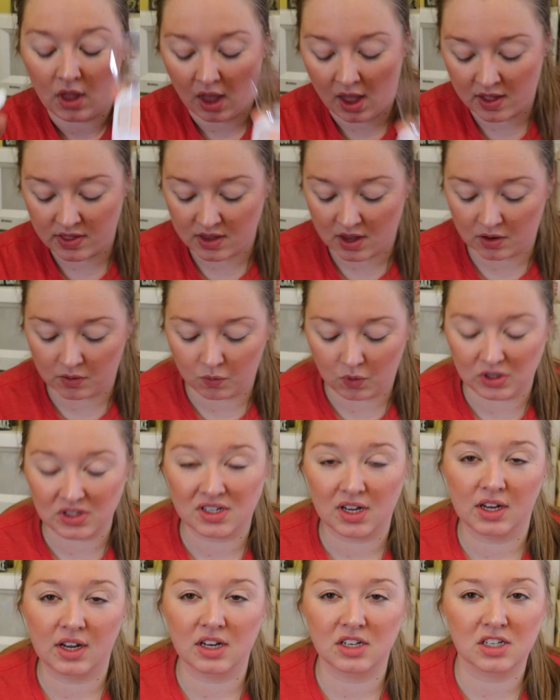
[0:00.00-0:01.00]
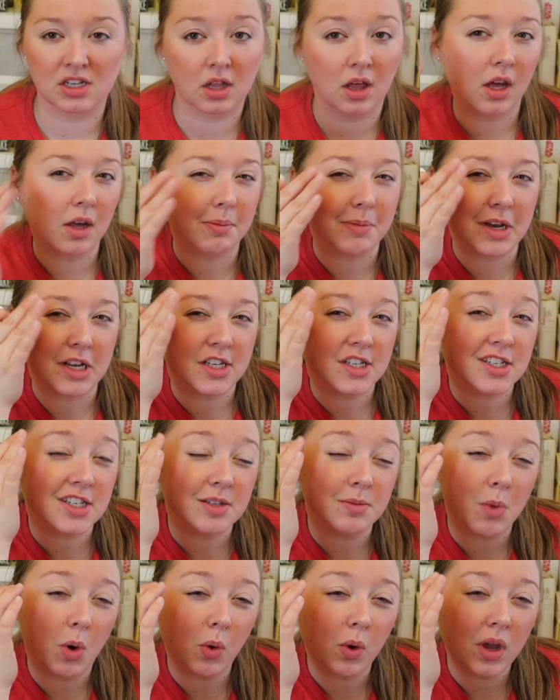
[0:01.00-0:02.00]
And then once I get to like my
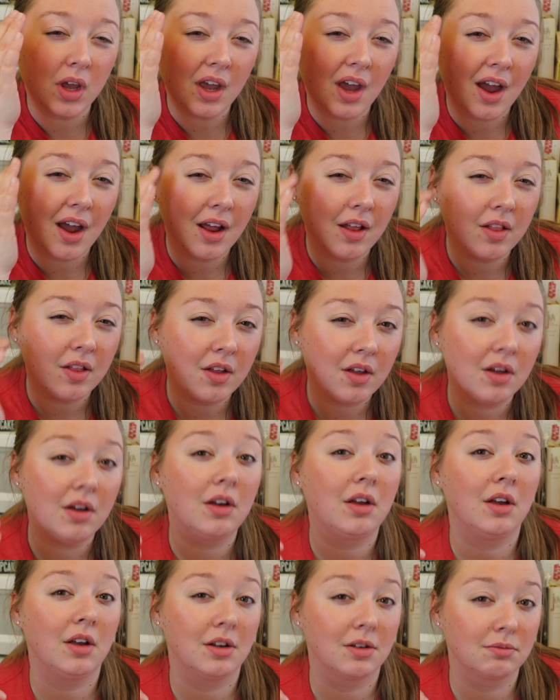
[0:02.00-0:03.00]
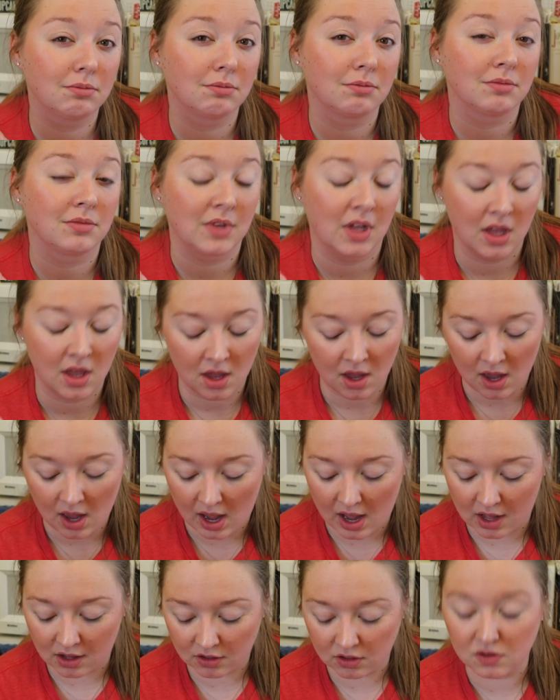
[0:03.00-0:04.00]
smoky eye look,
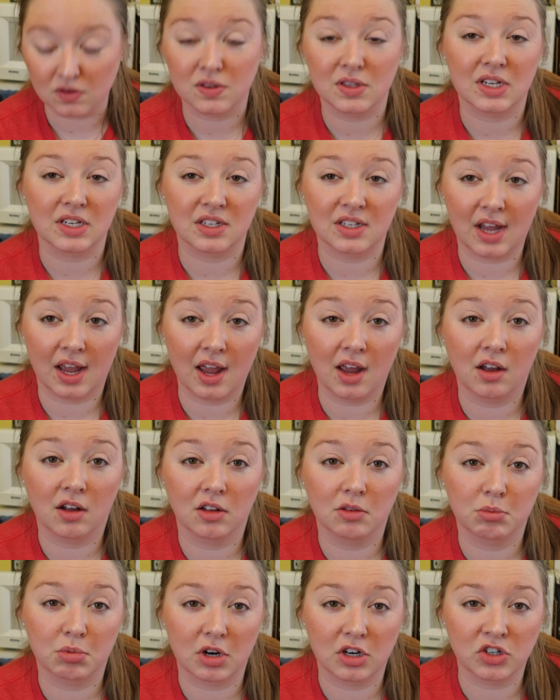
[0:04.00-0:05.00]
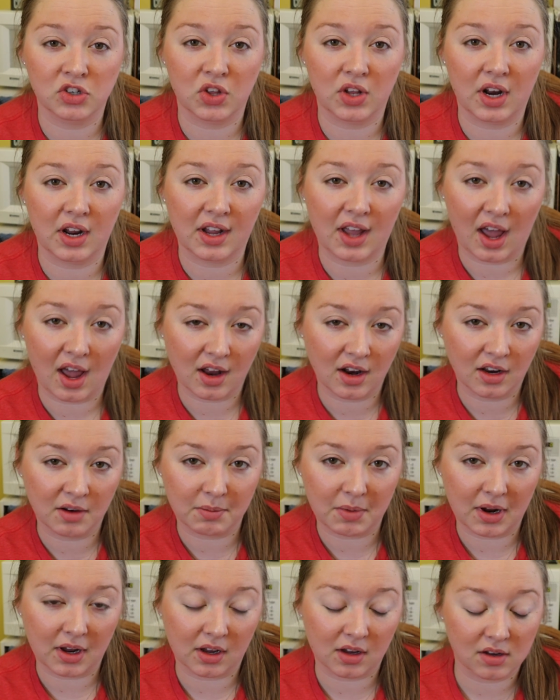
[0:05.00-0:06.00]
I'll use this angled brush that I got in
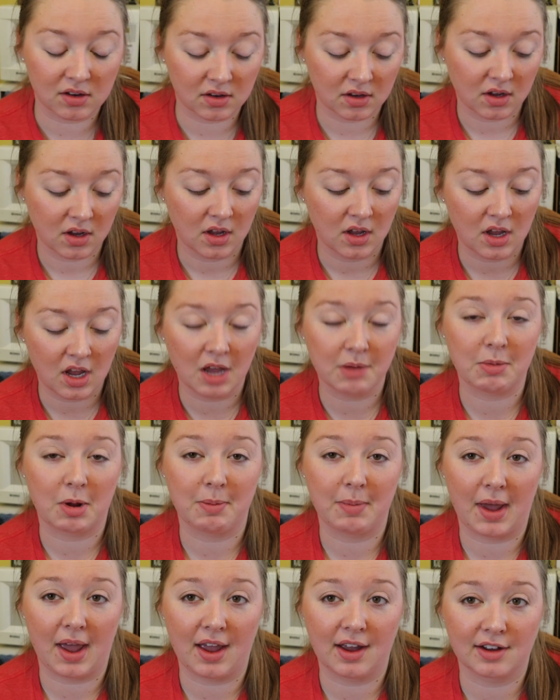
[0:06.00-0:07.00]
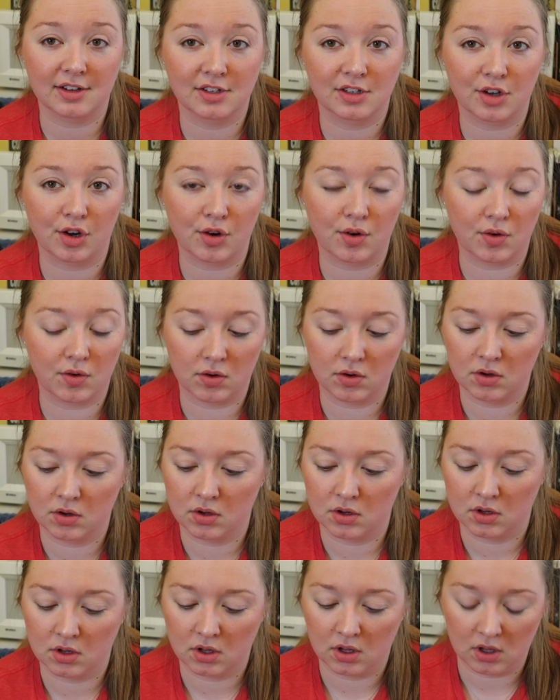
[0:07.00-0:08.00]
my bag. So
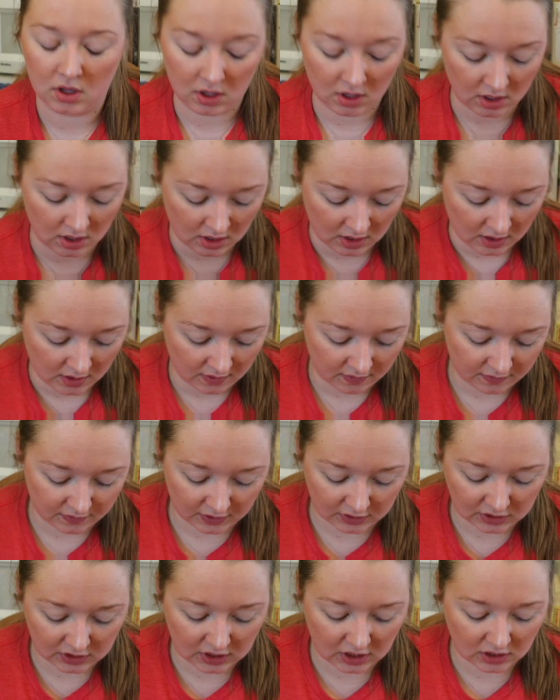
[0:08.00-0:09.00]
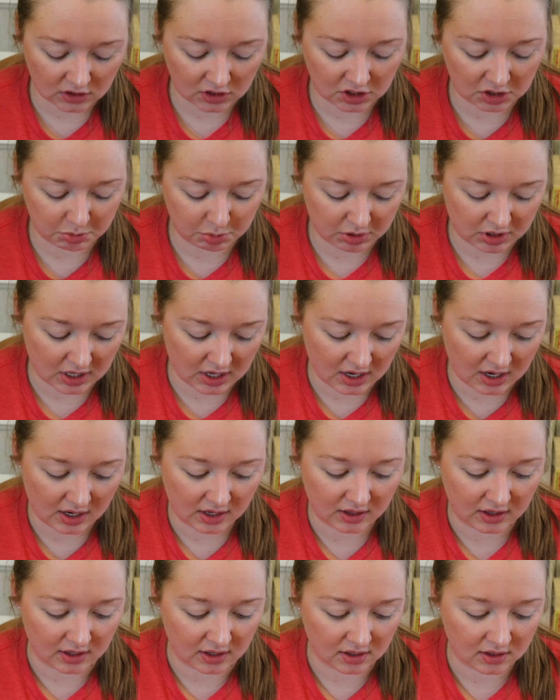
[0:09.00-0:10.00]
first I'll just
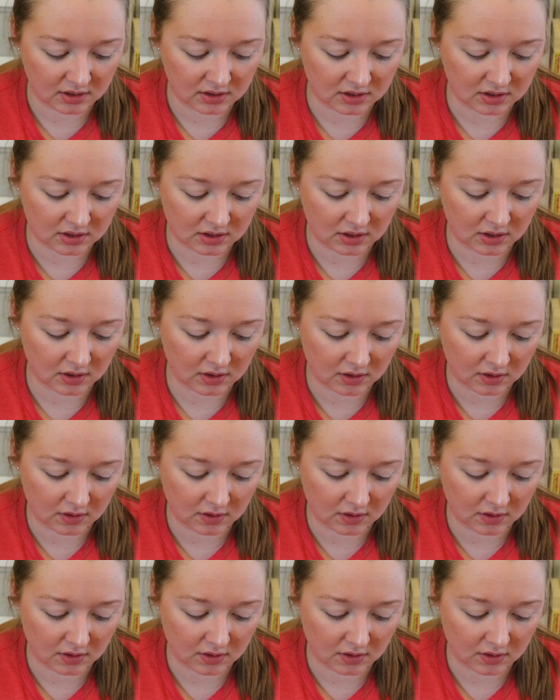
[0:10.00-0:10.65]
apply this.